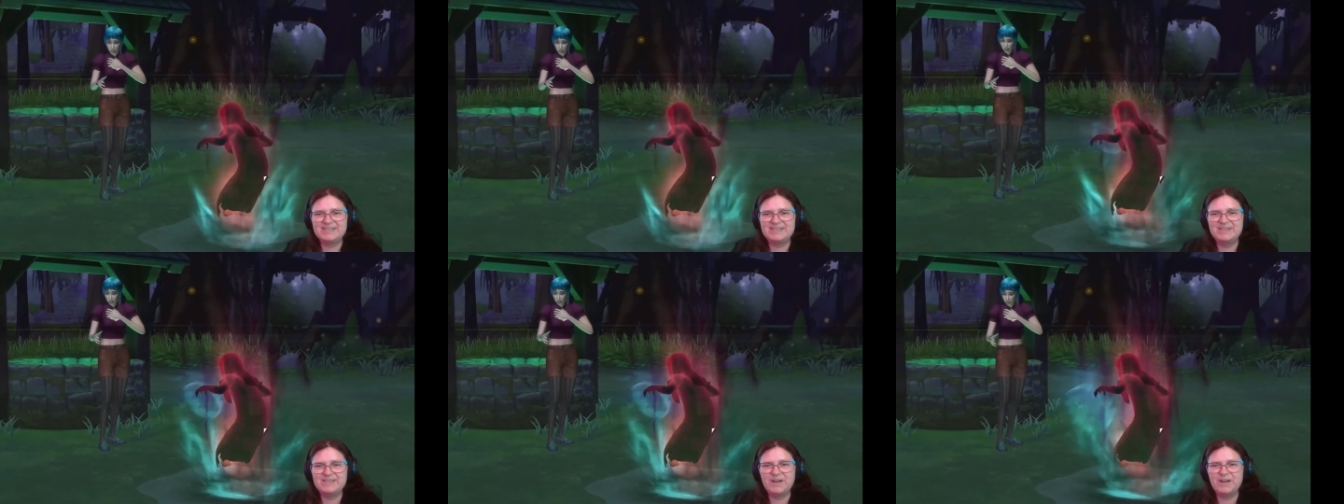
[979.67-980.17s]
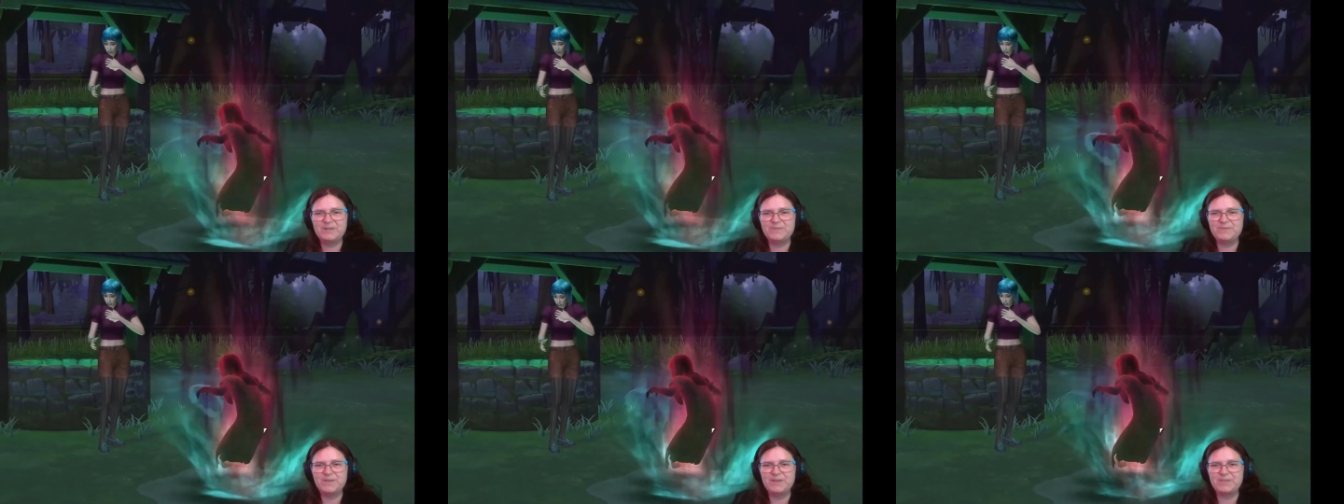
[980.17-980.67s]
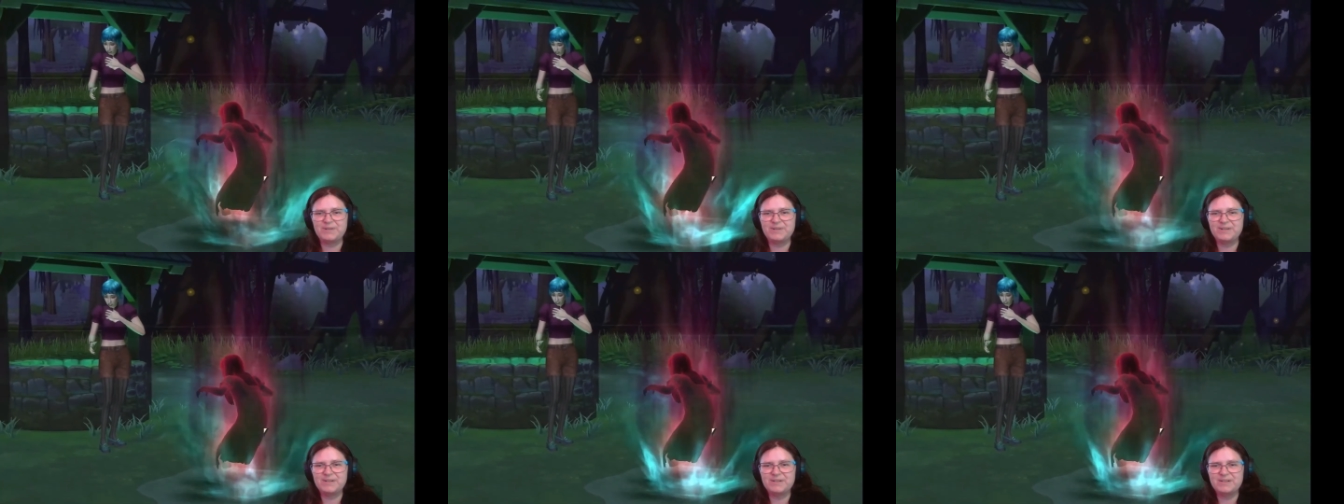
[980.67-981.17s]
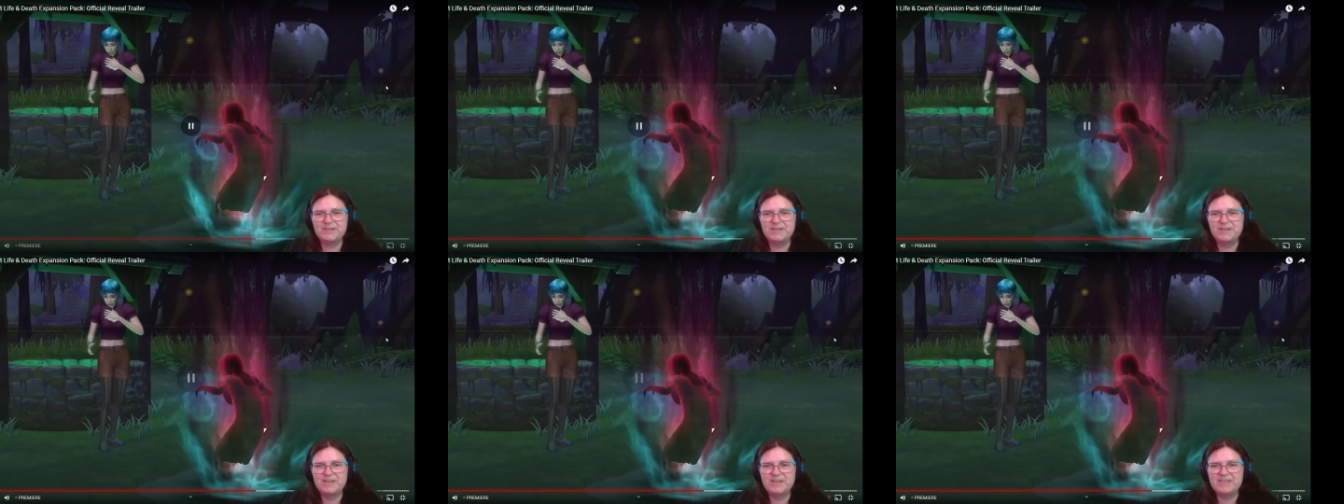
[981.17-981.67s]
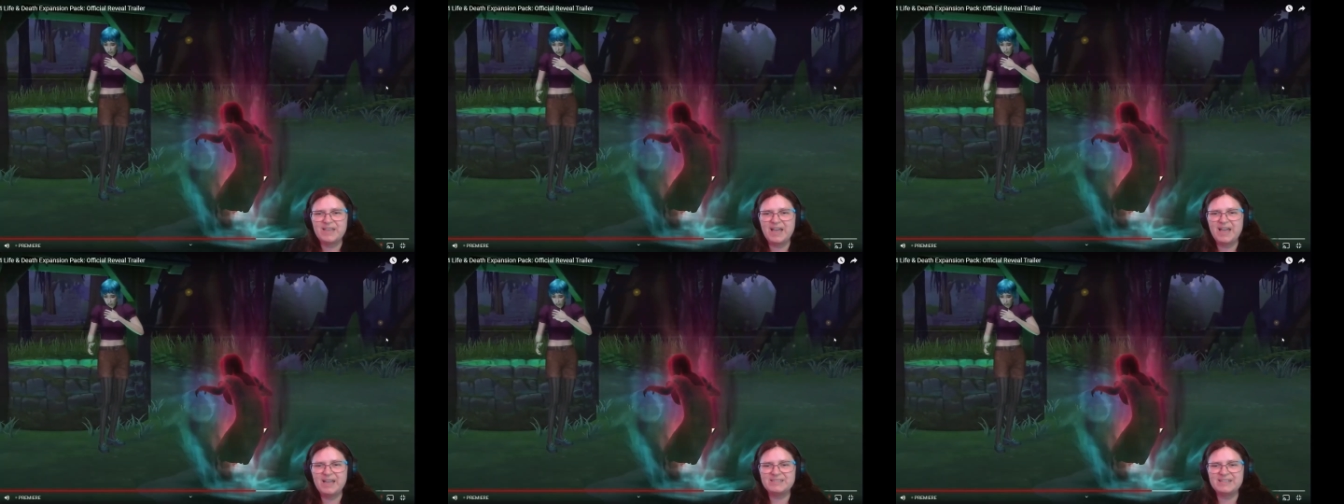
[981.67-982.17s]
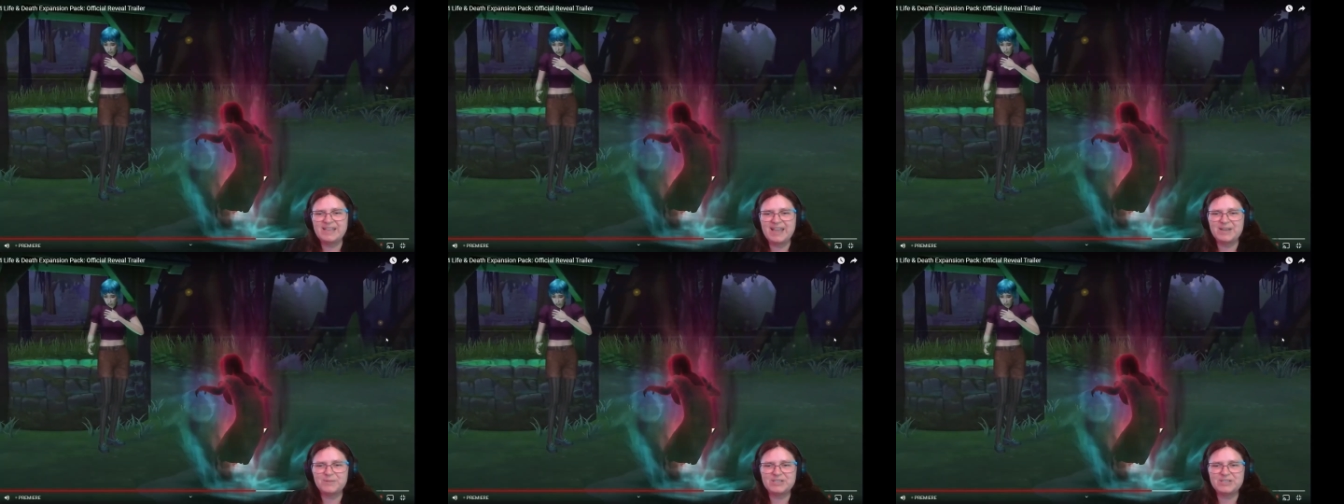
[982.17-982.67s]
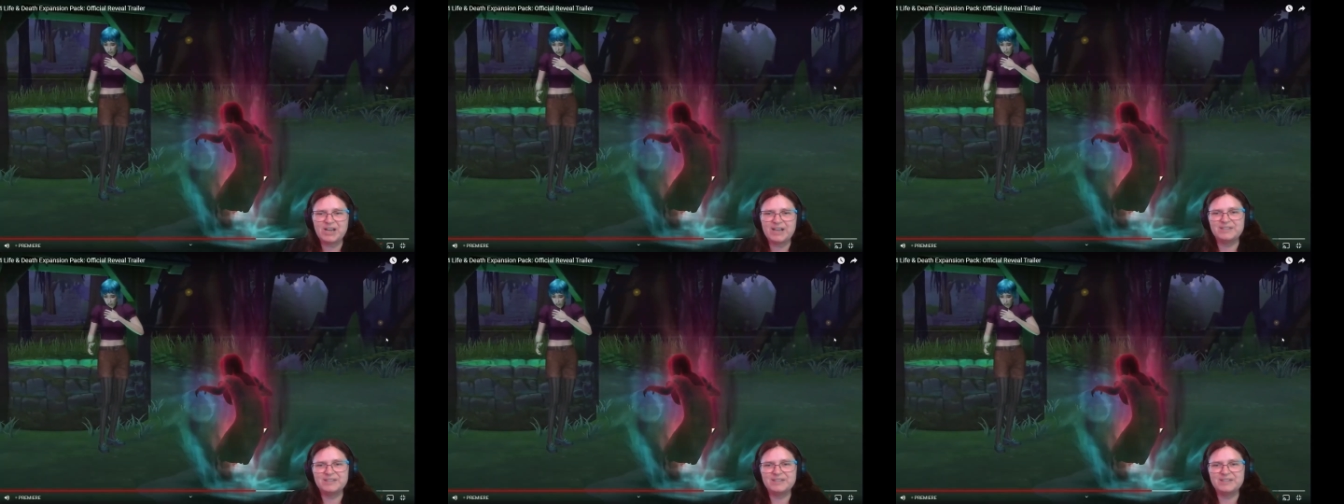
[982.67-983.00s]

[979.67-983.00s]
Not her father. That's an angry child.